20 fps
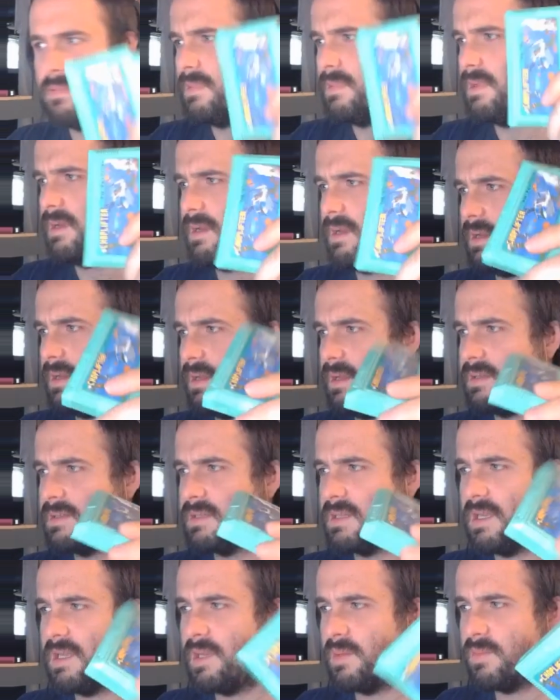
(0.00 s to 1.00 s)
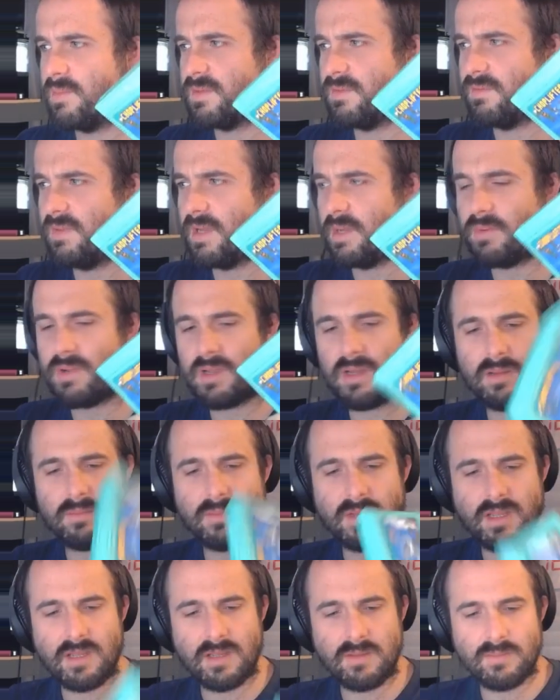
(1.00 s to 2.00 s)
NES game, it's a Famicom
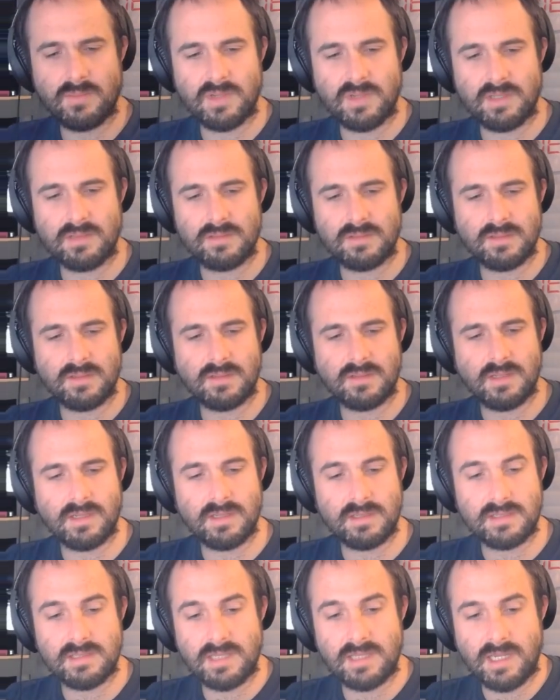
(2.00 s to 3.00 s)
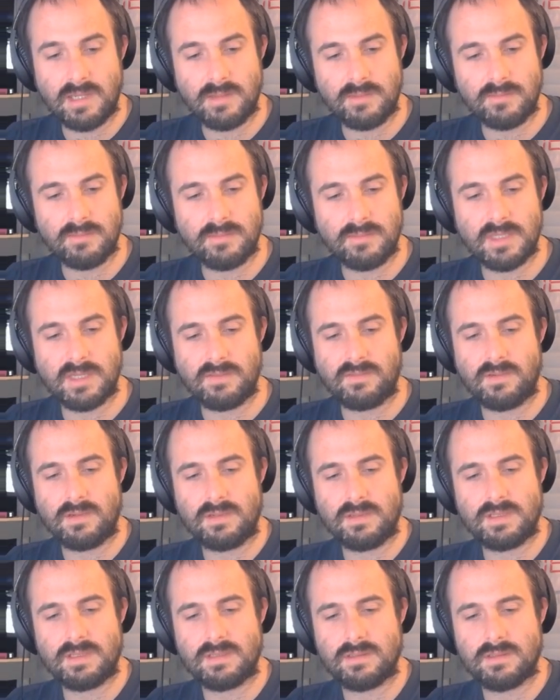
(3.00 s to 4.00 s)
game, but same difference.